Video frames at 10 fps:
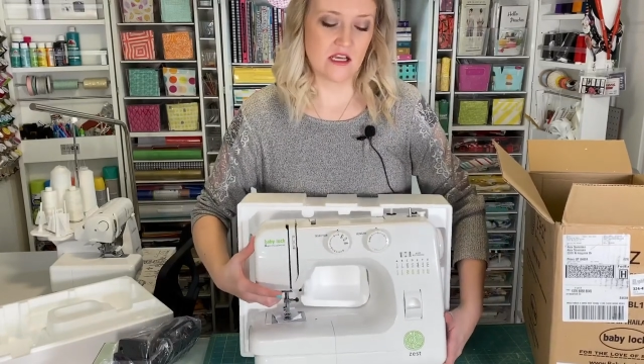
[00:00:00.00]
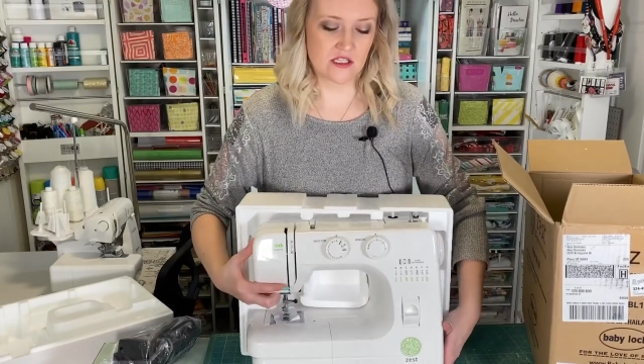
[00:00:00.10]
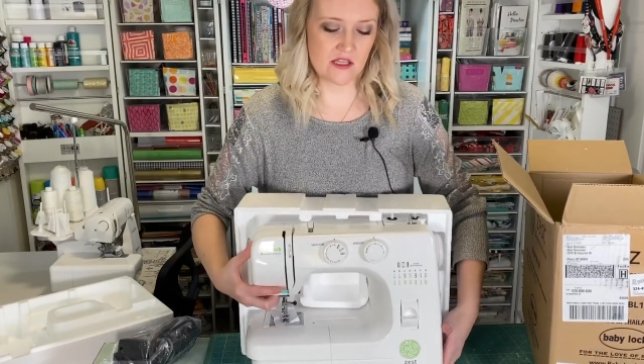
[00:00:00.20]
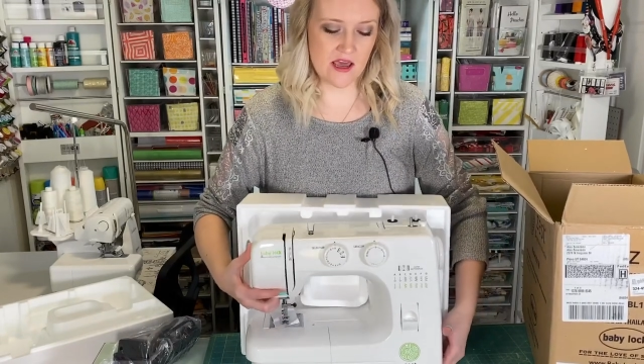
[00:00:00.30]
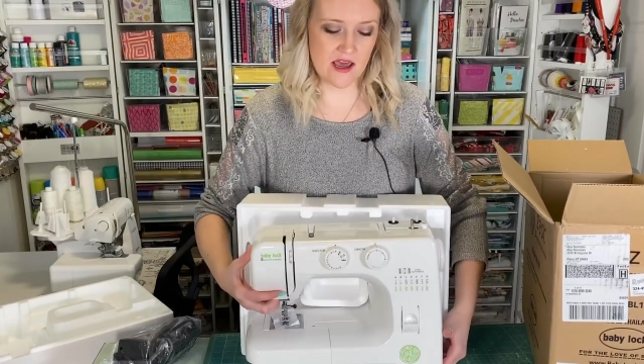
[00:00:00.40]

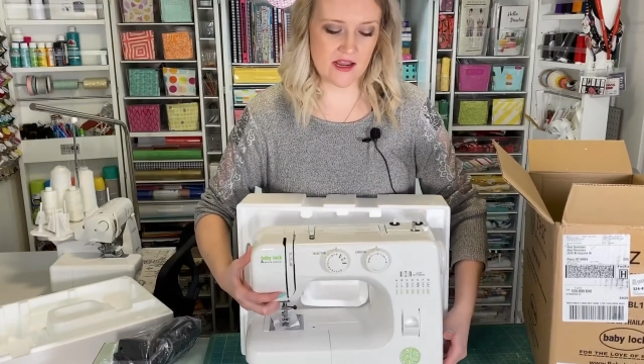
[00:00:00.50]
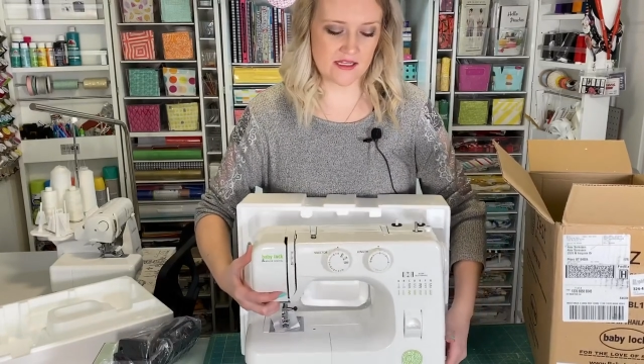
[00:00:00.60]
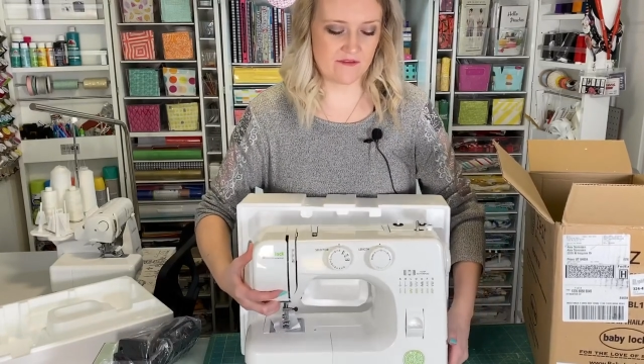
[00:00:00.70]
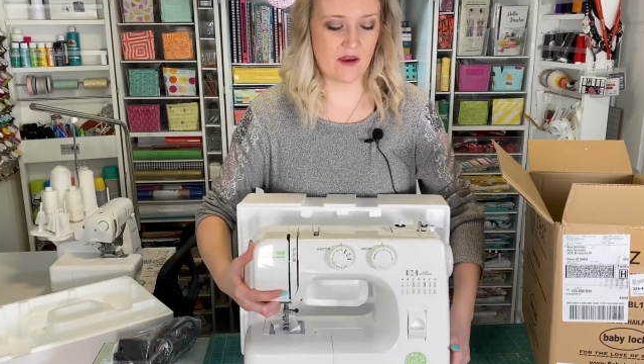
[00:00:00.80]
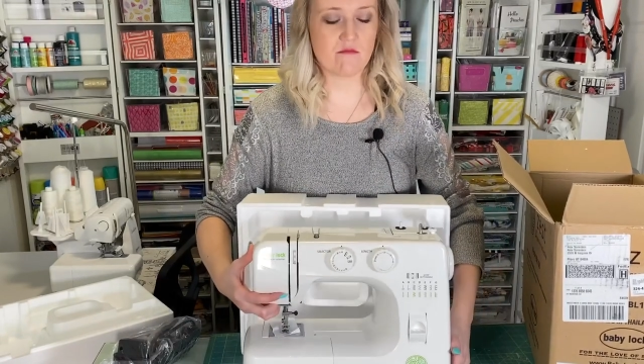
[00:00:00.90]
so that
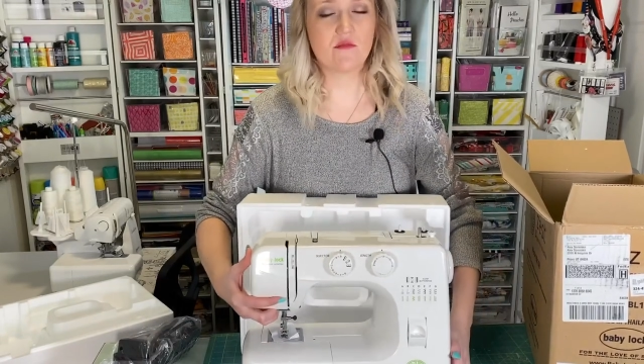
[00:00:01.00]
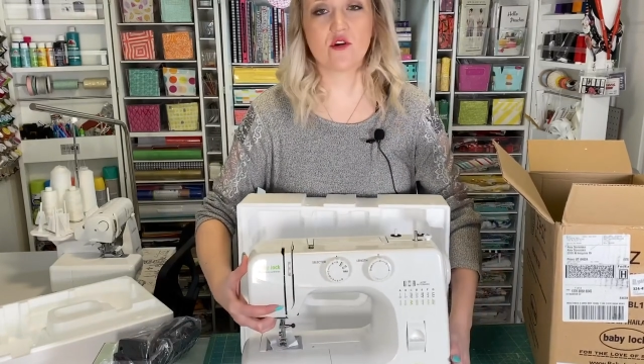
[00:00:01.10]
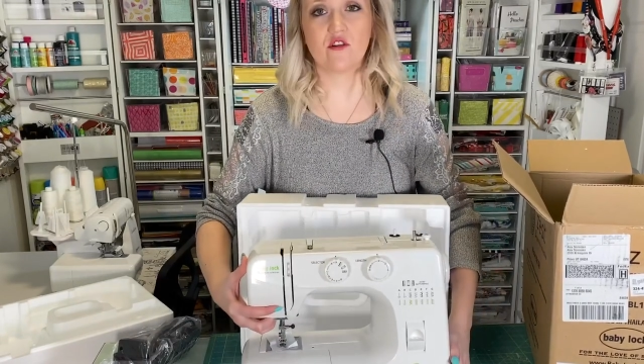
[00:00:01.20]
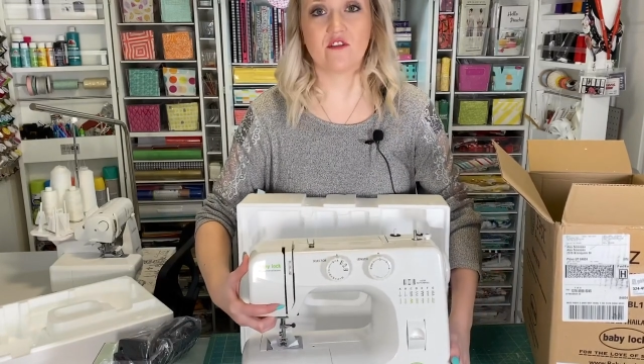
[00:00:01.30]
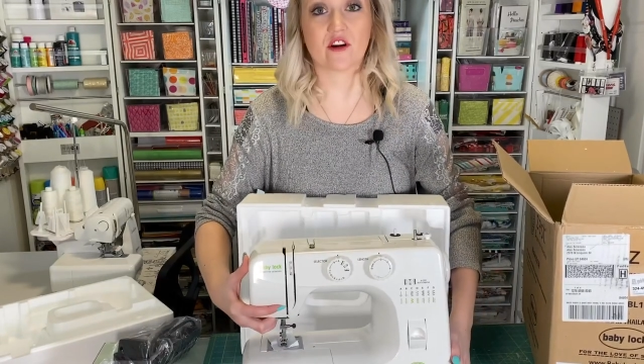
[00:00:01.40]
if I
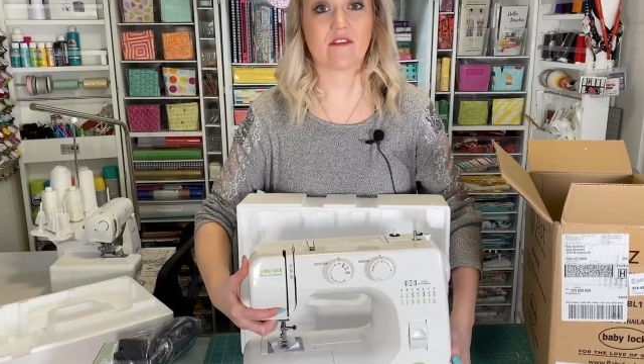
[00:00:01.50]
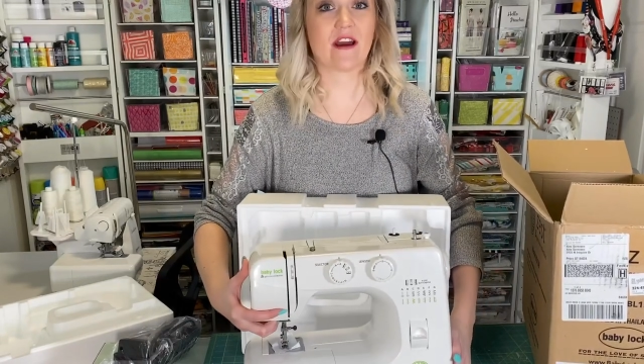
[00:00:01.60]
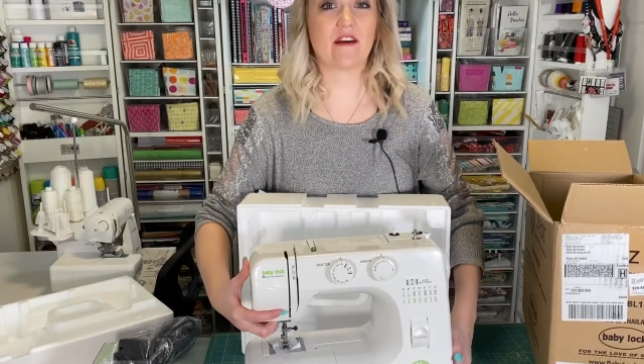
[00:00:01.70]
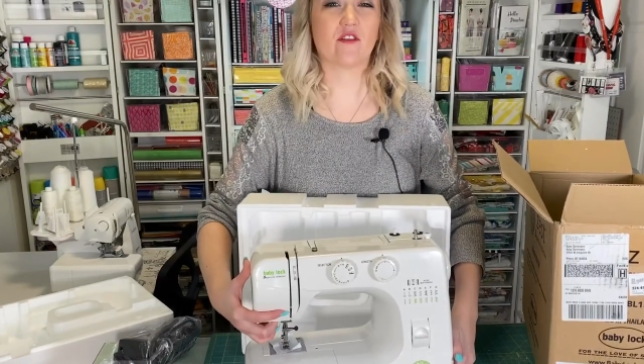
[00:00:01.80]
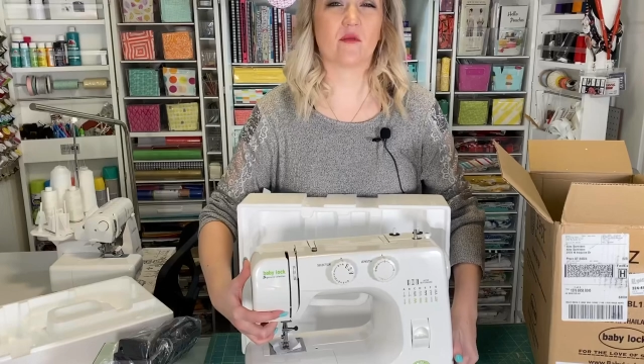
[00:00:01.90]
move or if
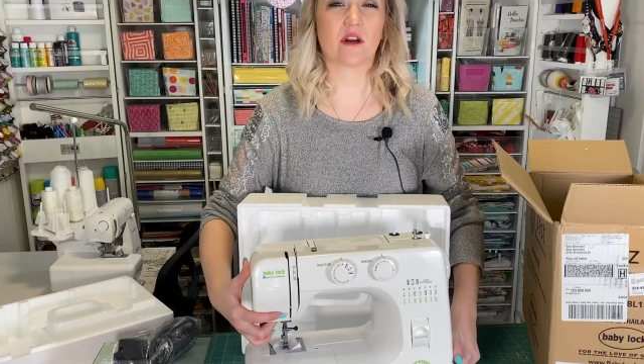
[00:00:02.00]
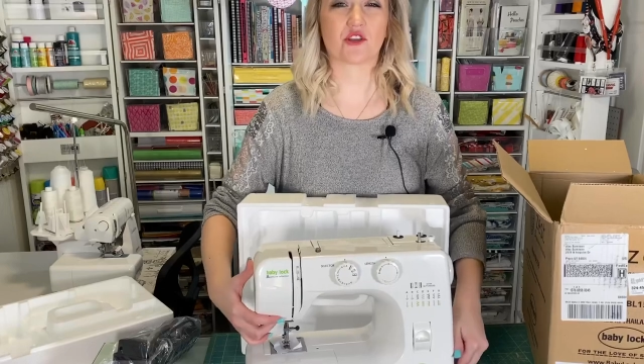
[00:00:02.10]
I ever want